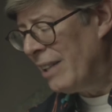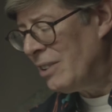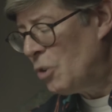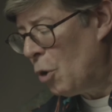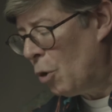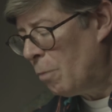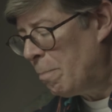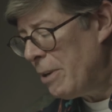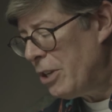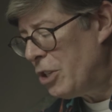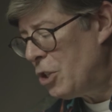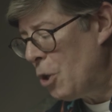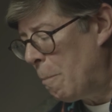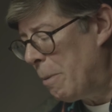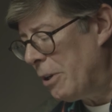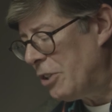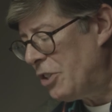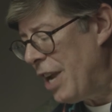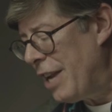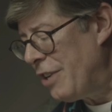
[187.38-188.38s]
Don't be so
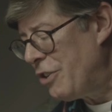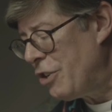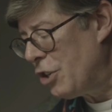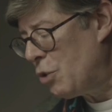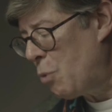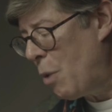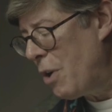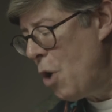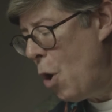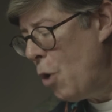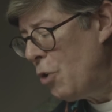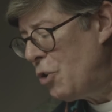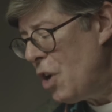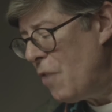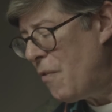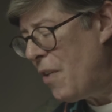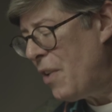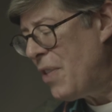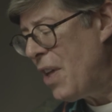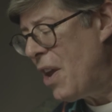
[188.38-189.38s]
pretentious. We're no
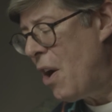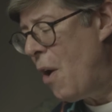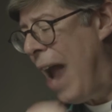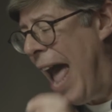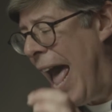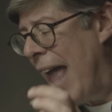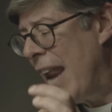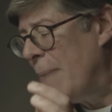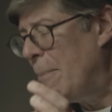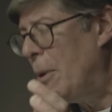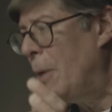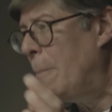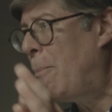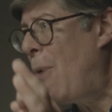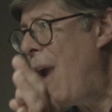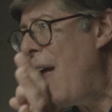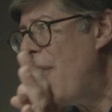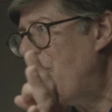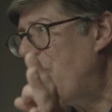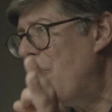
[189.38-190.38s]
different than our animal
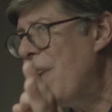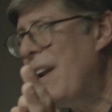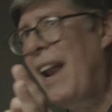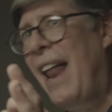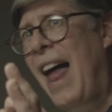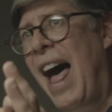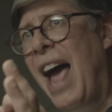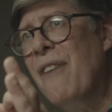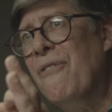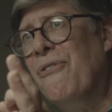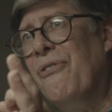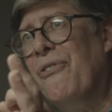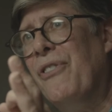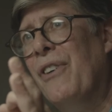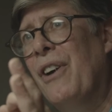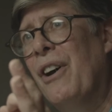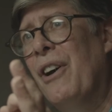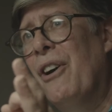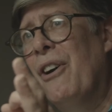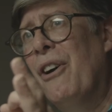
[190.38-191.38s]
brethren. Life,
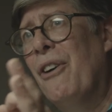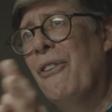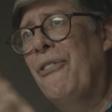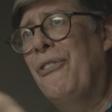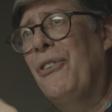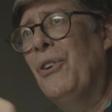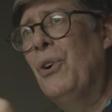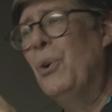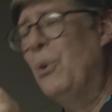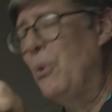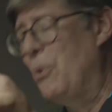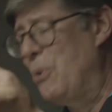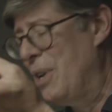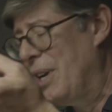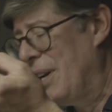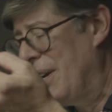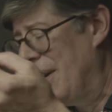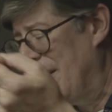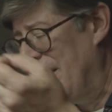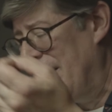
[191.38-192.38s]
food,
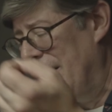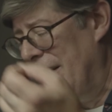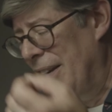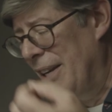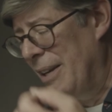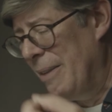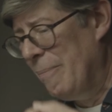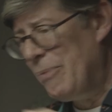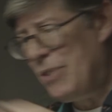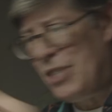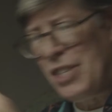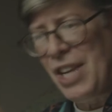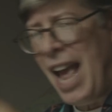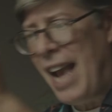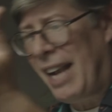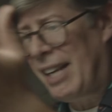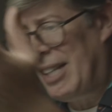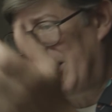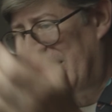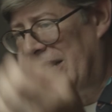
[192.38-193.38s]

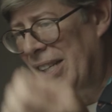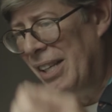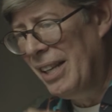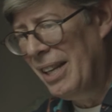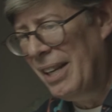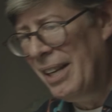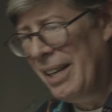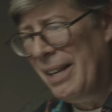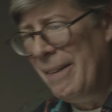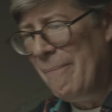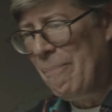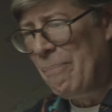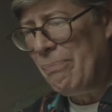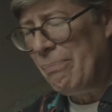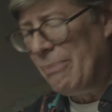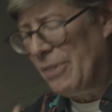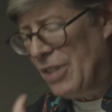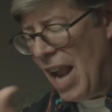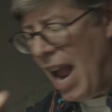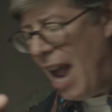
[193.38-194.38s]
sex,
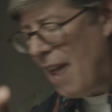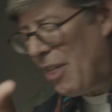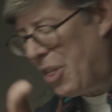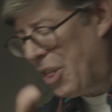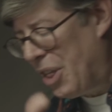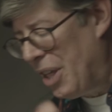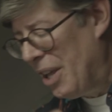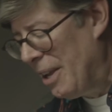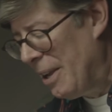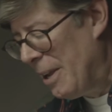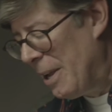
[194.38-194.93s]
death.